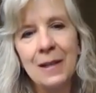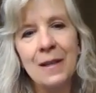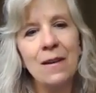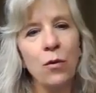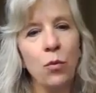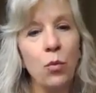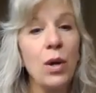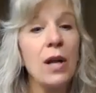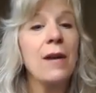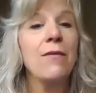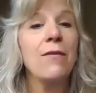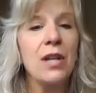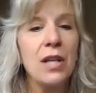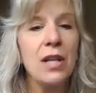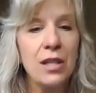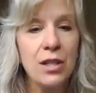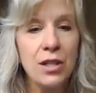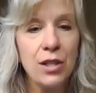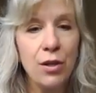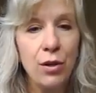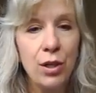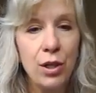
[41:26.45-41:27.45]
whatever it is
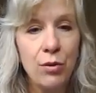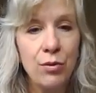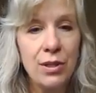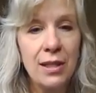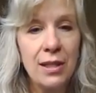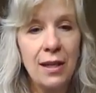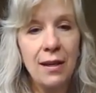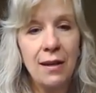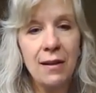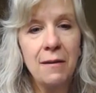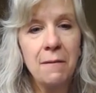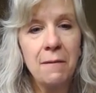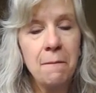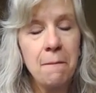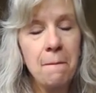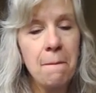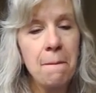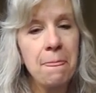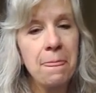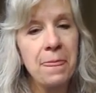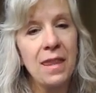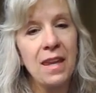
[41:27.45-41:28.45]
they're using.
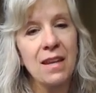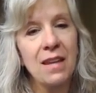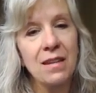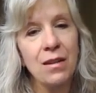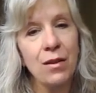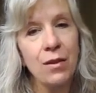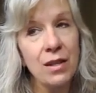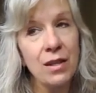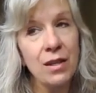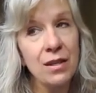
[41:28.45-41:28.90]
So